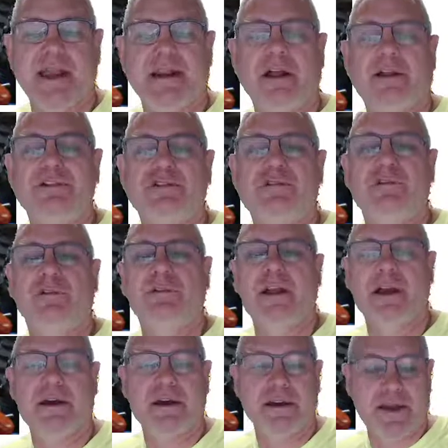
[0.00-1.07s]
I'll do
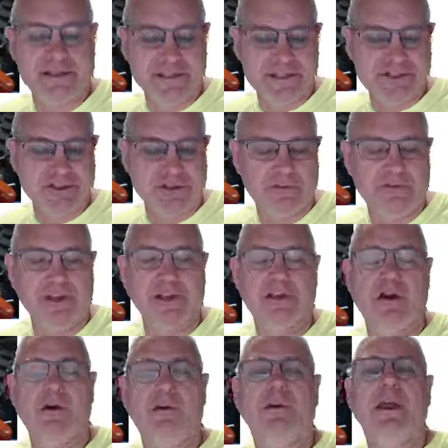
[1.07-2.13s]
additional
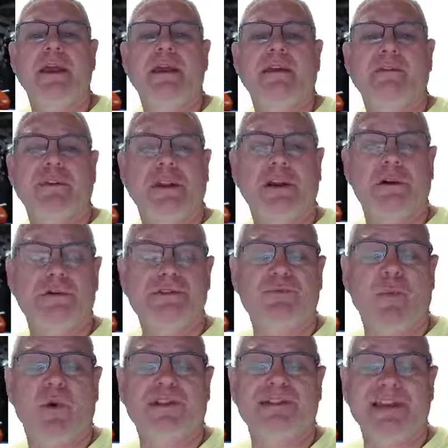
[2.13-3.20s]
videos
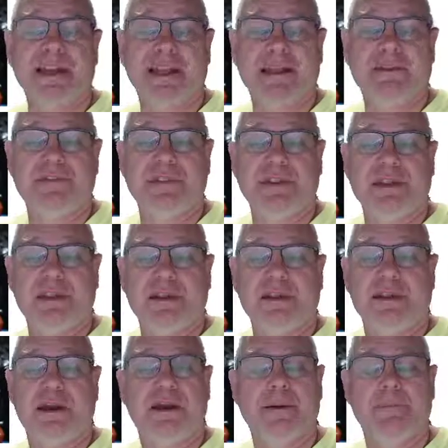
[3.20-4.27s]
once I get
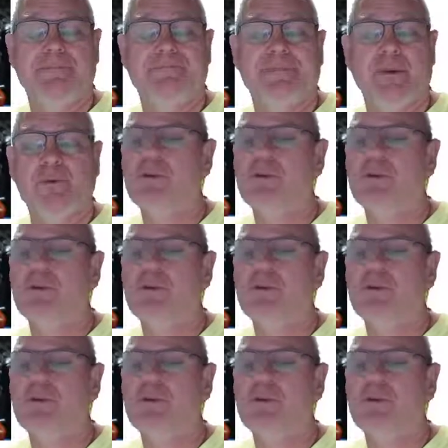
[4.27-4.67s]
the roller